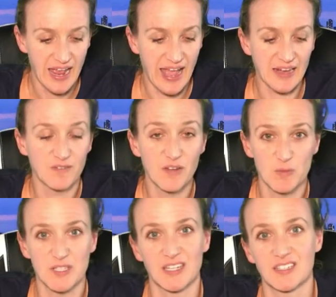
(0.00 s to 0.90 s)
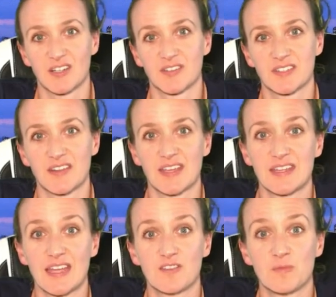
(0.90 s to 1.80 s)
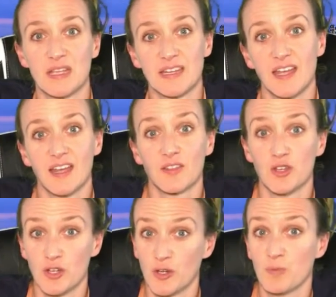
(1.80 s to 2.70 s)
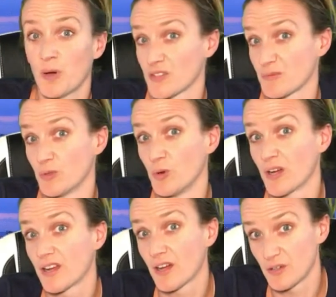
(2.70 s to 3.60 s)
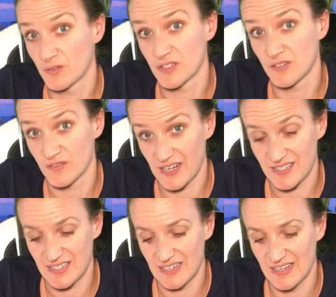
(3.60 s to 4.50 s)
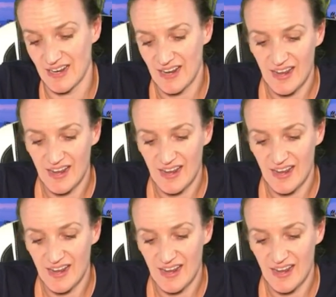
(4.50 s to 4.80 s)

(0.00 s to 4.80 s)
and a 50% chance that they gave me the new possible COVID vaccine.